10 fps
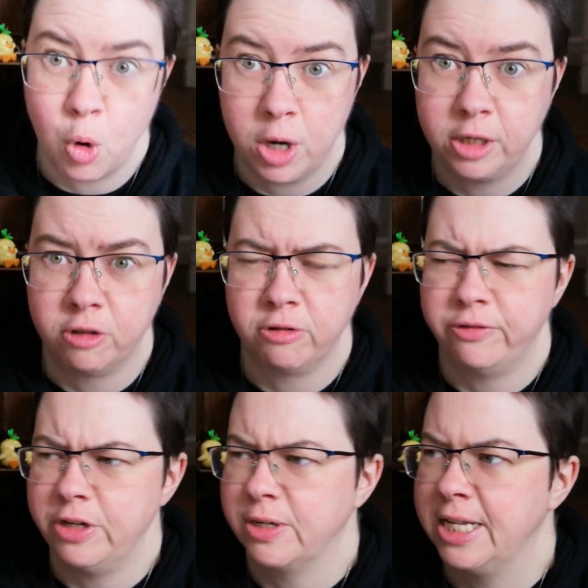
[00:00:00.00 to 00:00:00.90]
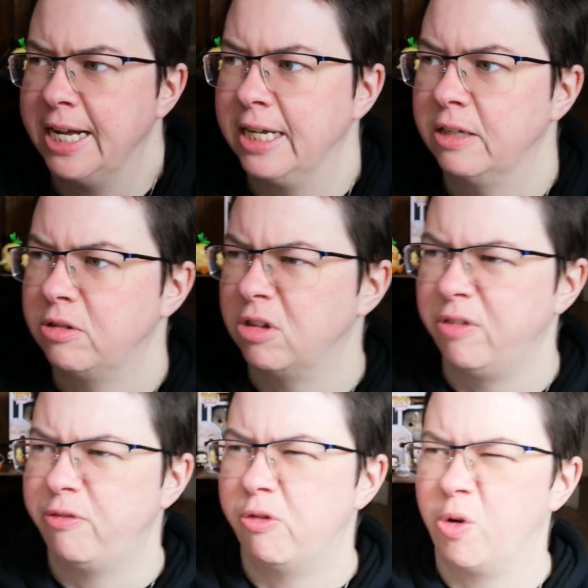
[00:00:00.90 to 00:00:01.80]
Quite a good review, I think.
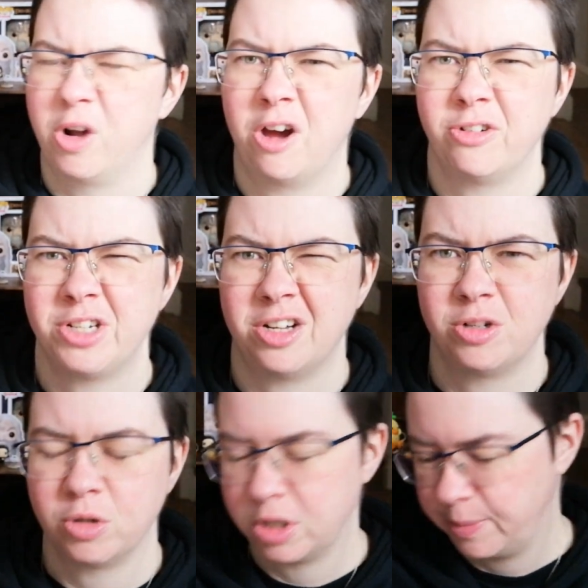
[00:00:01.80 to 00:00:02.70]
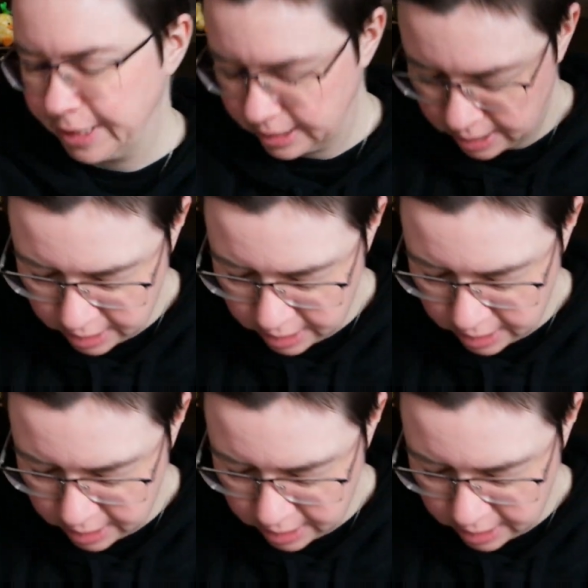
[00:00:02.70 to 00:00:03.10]
It's like 4.5 stars or something.